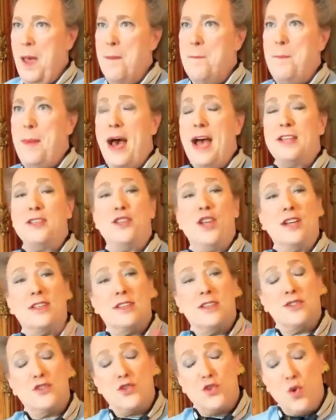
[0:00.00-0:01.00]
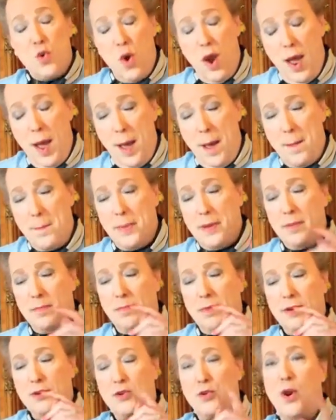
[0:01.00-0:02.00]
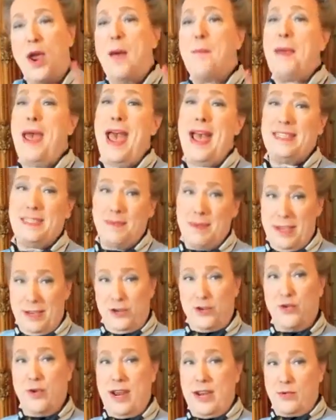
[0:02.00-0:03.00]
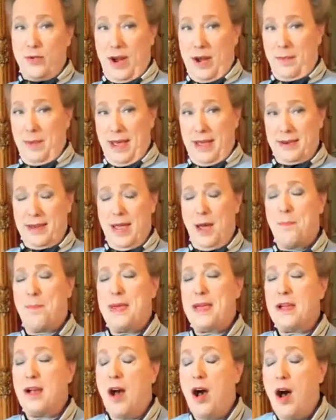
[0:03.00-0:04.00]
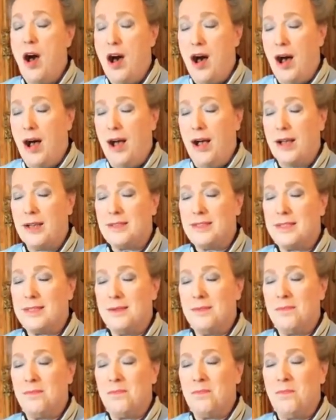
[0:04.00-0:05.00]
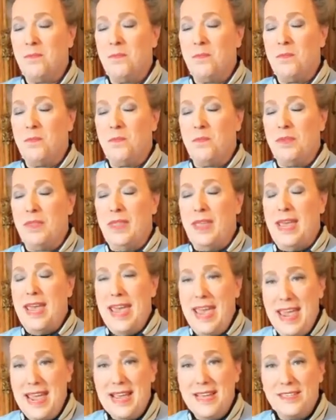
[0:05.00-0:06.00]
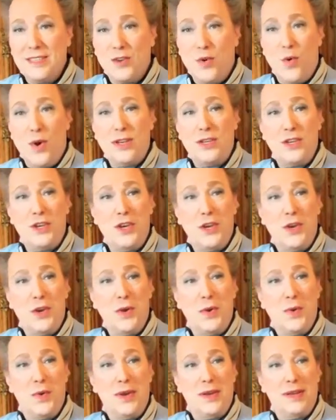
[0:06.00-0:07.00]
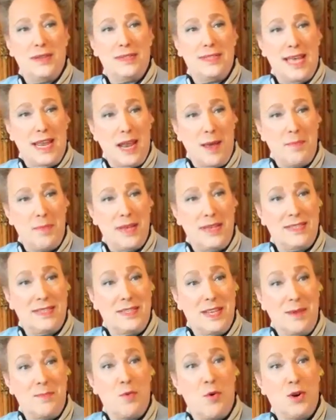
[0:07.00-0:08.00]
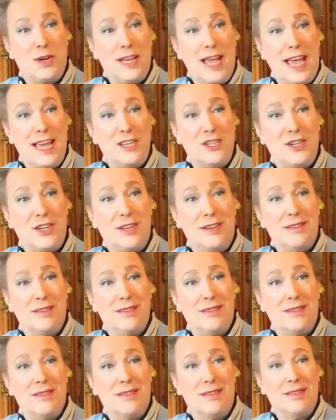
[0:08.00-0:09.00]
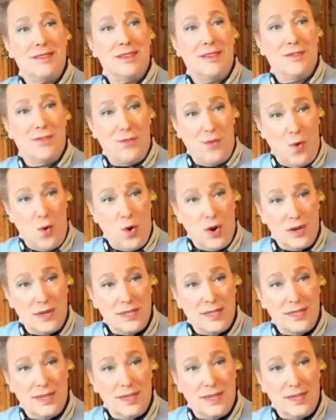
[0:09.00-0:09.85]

But Trump has me intrigued right about now, because he is going to set up this deportation force,